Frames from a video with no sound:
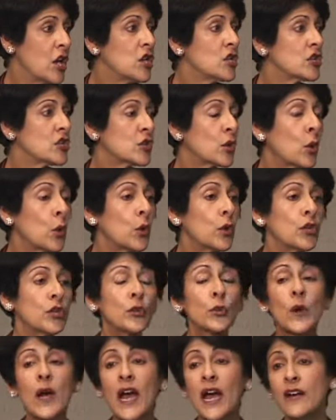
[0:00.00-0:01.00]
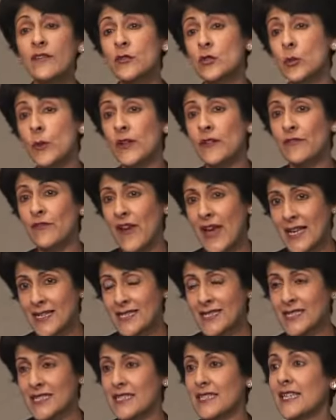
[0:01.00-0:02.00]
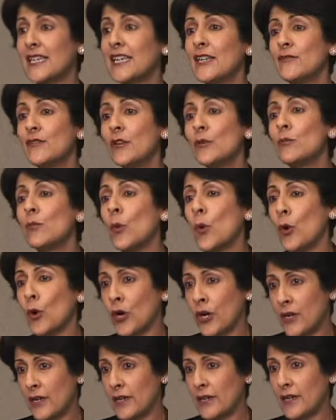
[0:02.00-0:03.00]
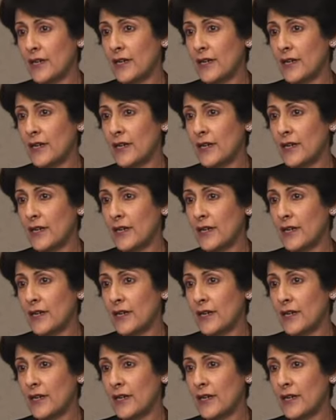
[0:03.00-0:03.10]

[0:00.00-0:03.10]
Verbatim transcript: So you have to invest even more